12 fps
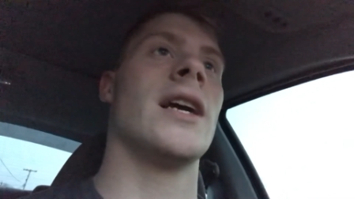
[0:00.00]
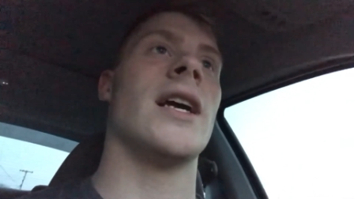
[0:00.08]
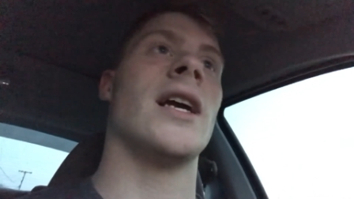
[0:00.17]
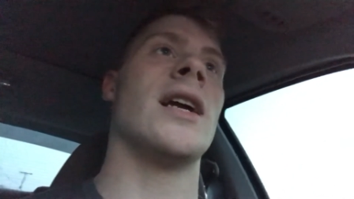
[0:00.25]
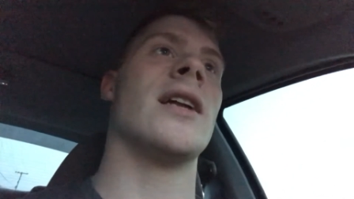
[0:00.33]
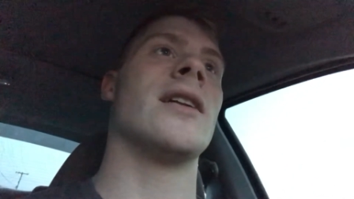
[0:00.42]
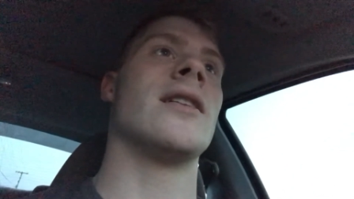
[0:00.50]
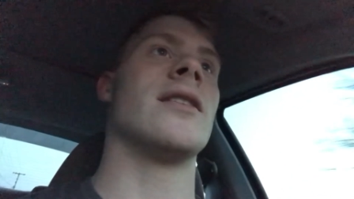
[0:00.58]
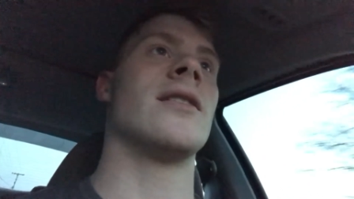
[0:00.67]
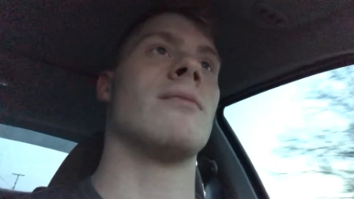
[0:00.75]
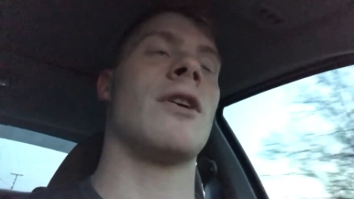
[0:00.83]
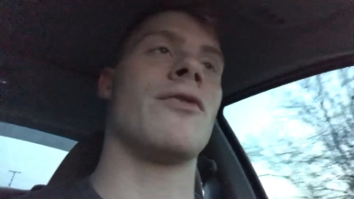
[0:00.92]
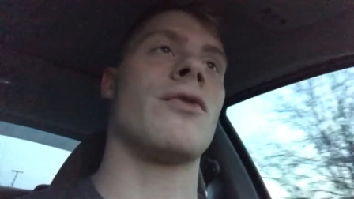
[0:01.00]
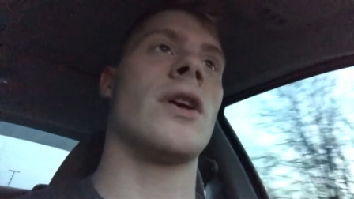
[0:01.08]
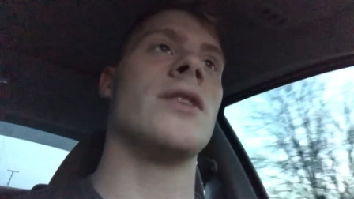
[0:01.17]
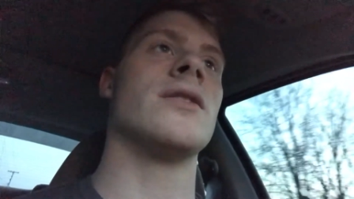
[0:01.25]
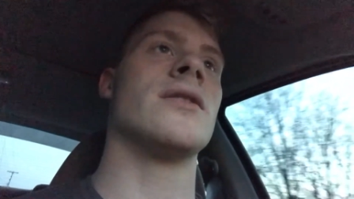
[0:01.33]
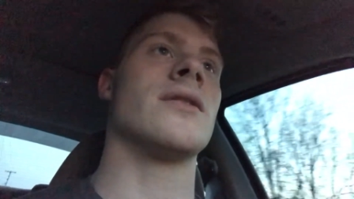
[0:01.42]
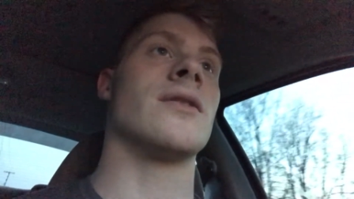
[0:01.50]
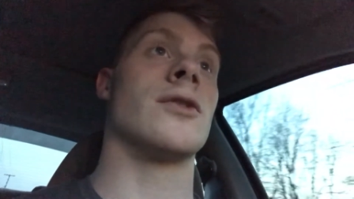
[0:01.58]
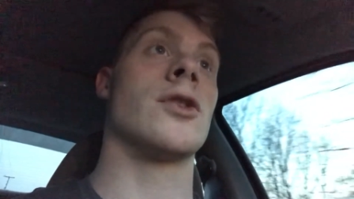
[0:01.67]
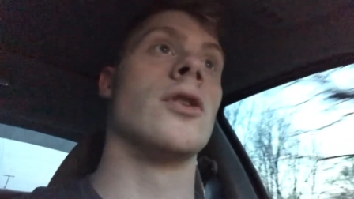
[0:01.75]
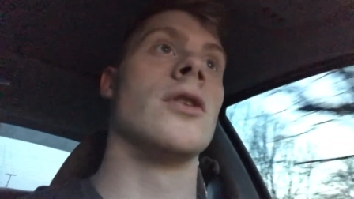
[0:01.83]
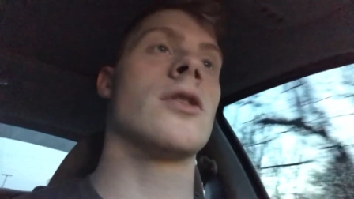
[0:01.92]
and my friends,
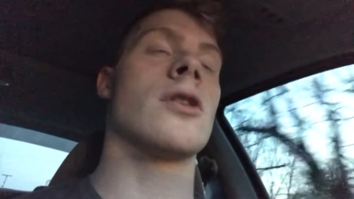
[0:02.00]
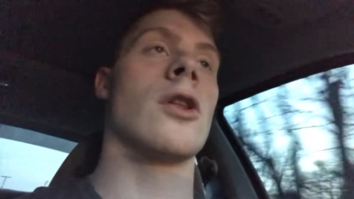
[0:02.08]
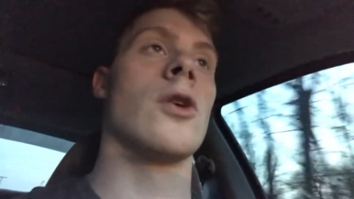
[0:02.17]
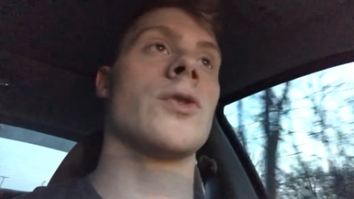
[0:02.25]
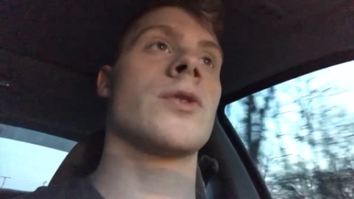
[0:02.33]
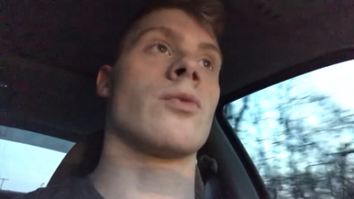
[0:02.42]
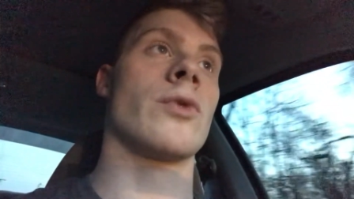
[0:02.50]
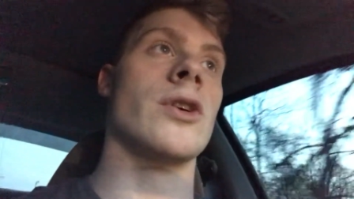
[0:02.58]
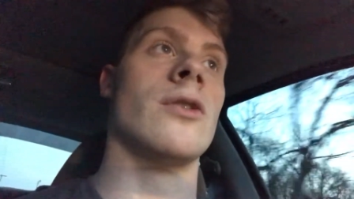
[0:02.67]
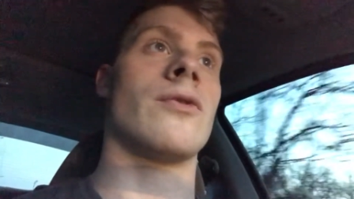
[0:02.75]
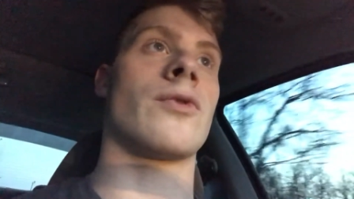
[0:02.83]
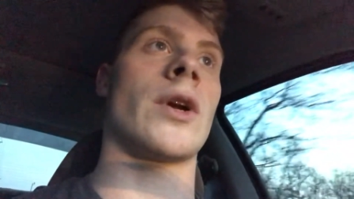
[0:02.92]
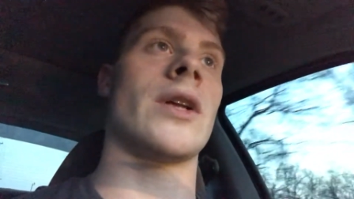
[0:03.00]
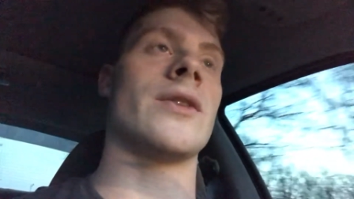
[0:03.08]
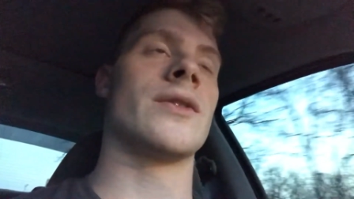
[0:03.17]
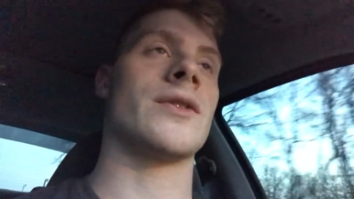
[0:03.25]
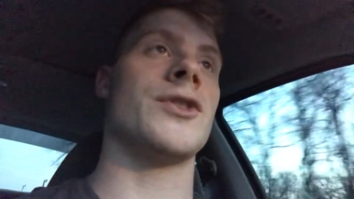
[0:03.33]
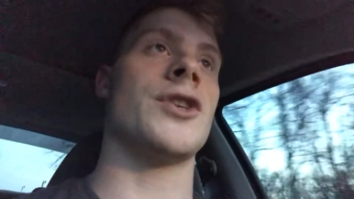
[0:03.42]
good, close, real friends,